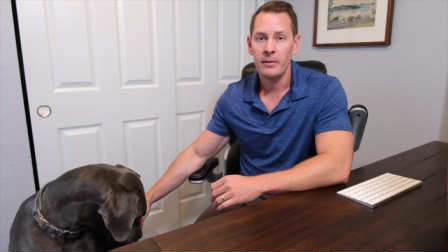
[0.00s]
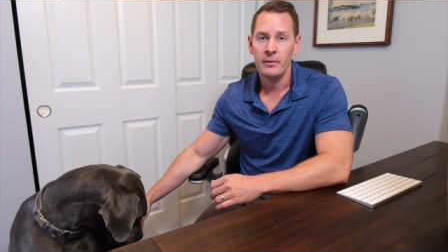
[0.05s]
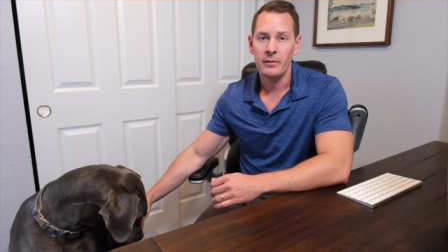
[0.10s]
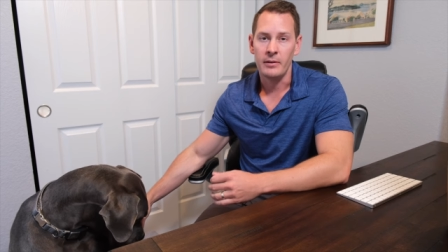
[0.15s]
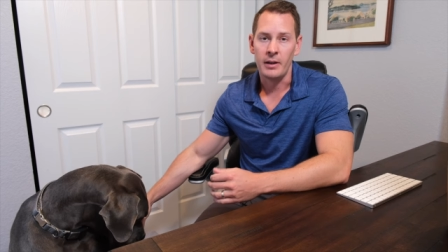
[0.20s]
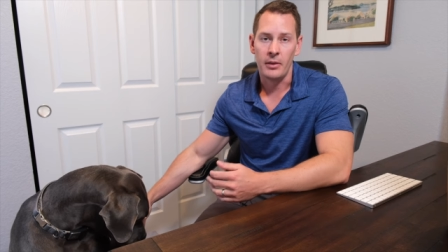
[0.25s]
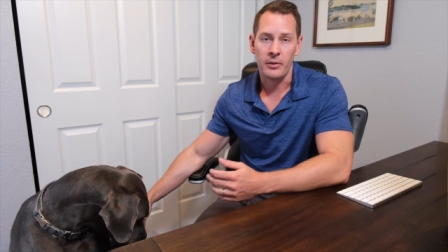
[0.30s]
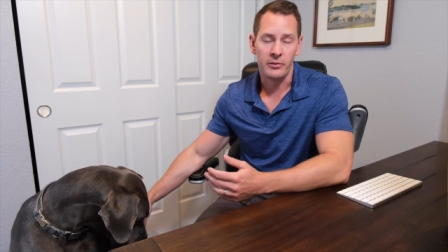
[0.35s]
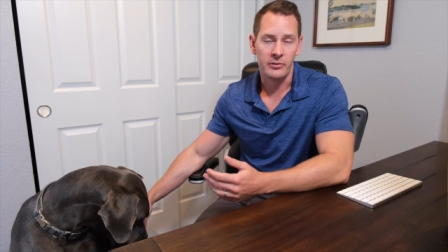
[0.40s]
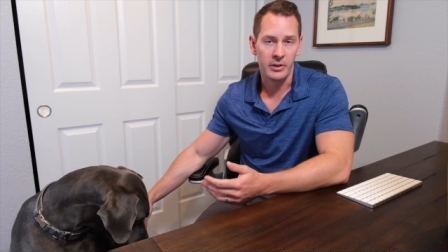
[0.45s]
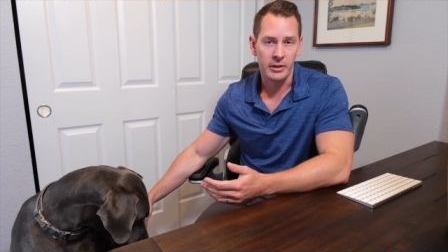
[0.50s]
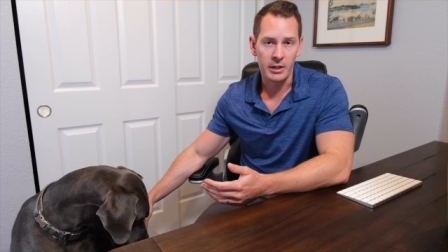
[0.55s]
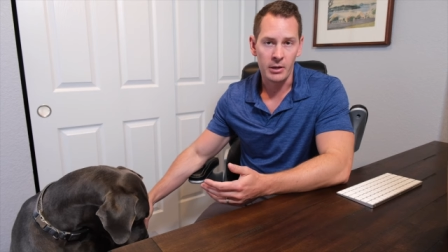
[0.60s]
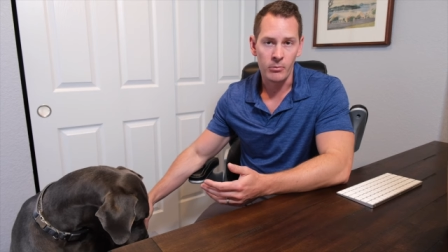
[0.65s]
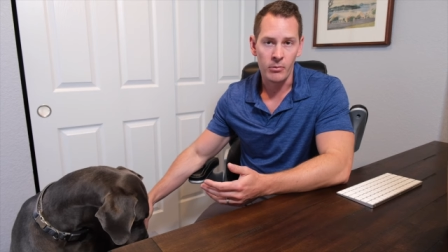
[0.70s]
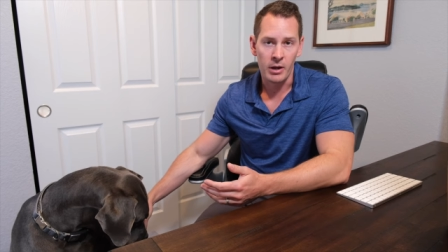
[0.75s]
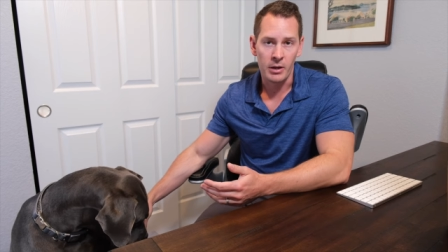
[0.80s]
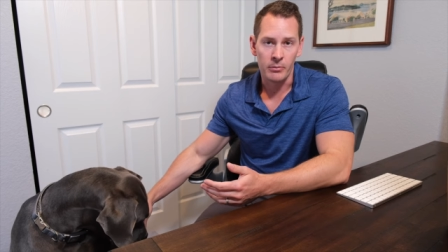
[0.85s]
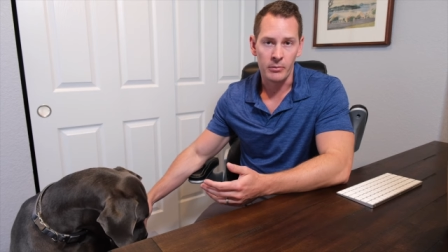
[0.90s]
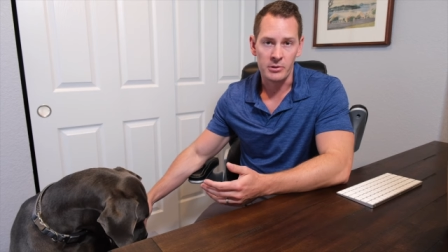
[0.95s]
Now the second
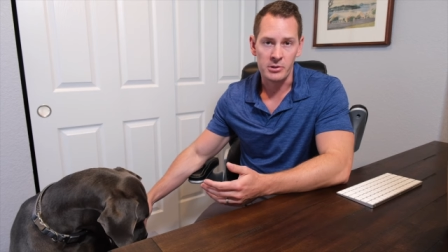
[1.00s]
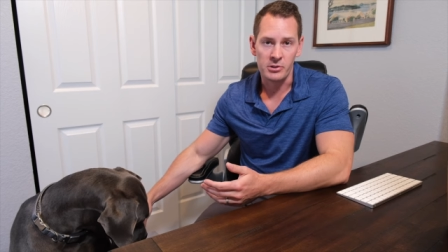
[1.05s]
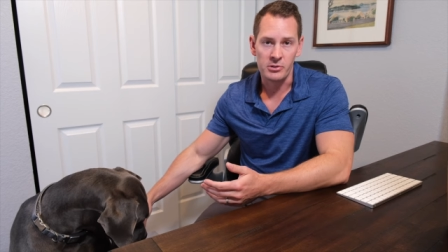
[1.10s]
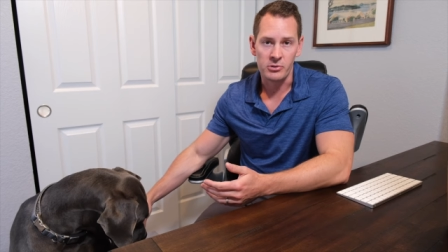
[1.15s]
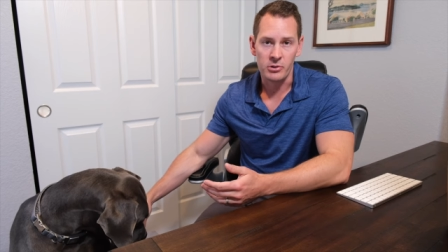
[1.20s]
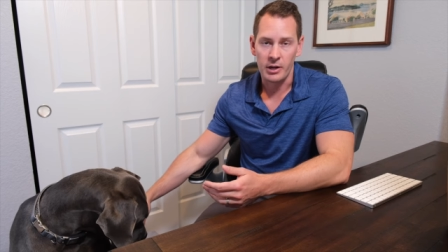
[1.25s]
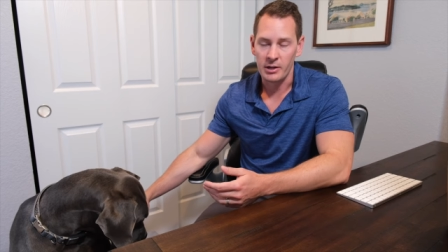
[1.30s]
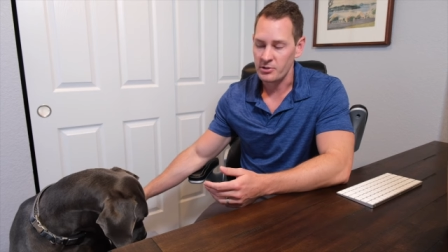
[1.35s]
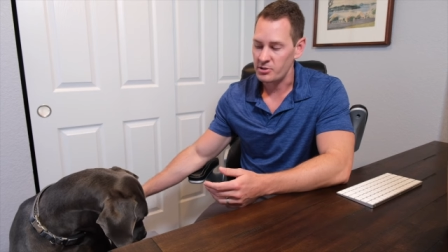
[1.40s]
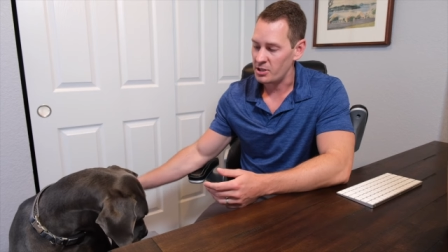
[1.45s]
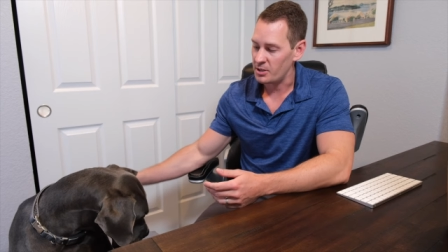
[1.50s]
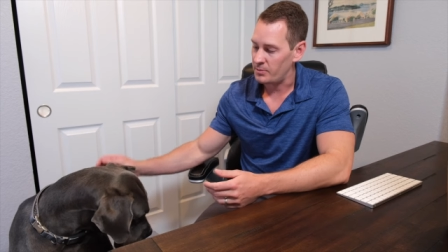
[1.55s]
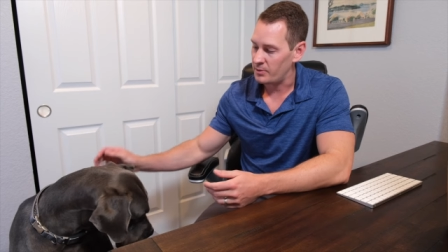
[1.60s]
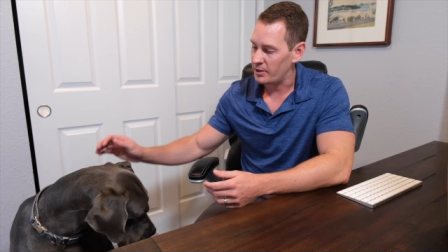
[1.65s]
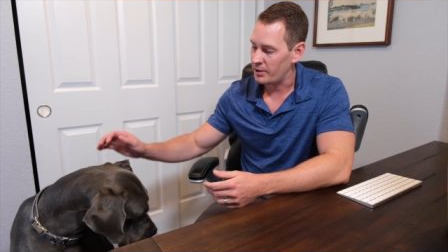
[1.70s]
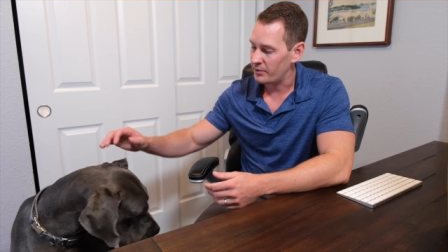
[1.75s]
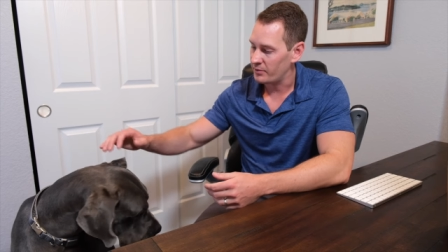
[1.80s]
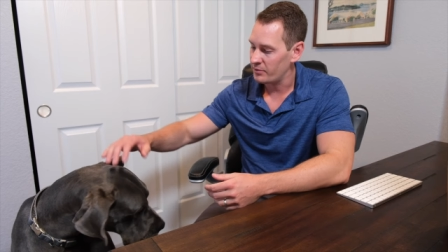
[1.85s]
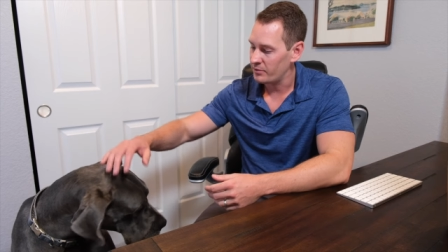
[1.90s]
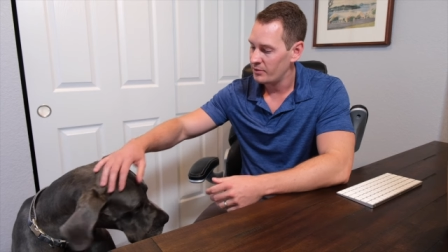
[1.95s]
way in which it tracks
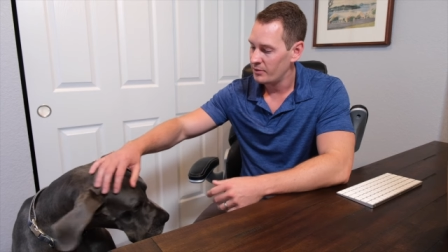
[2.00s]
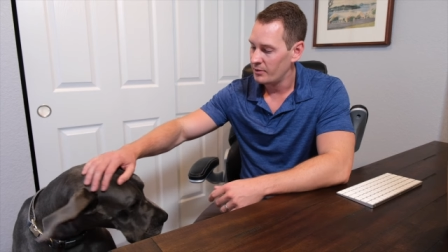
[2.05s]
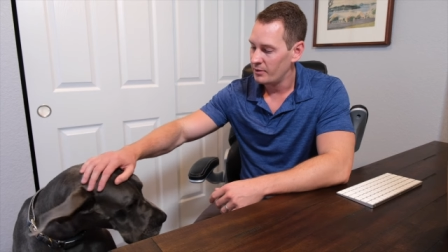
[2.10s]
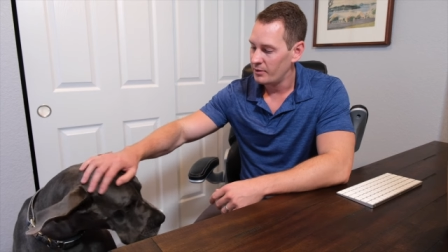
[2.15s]
GPS